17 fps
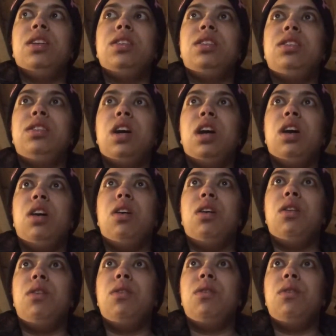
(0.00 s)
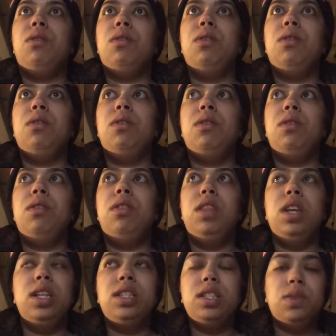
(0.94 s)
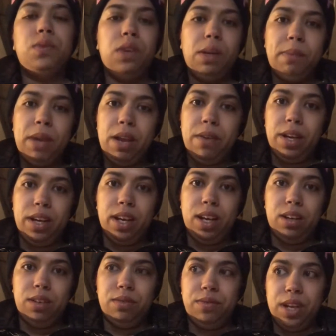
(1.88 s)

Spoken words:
So this is where I'm at right now,